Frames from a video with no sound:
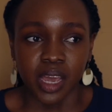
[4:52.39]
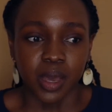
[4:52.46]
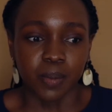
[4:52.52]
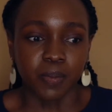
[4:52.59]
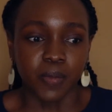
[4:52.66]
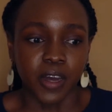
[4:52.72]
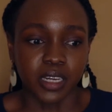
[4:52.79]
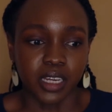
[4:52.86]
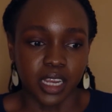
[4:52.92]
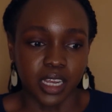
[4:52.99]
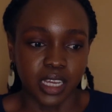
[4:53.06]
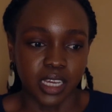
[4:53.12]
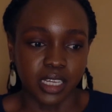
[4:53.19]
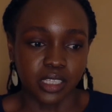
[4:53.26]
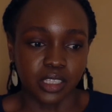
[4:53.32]
but
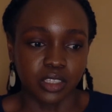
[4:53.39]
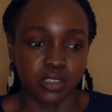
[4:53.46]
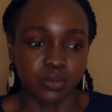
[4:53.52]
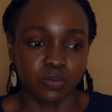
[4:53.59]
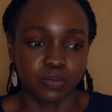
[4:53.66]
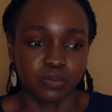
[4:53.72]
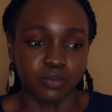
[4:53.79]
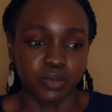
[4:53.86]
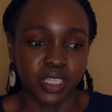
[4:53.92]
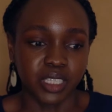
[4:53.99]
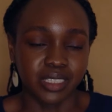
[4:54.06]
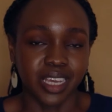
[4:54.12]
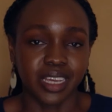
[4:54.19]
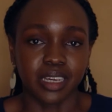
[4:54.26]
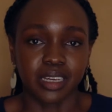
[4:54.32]
it's been
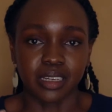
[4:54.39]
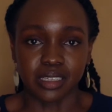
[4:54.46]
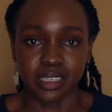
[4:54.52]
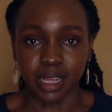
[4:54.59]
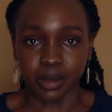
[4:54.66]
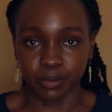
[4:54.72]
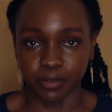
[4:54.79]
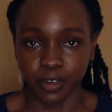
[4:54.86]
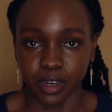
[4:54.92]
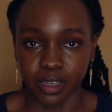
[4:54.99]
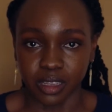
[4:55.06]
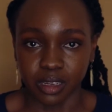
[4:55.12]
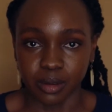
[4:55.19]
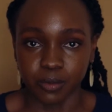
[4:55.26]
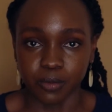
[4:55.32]
taken a step
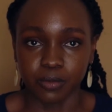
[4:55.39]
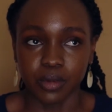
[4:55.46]
further.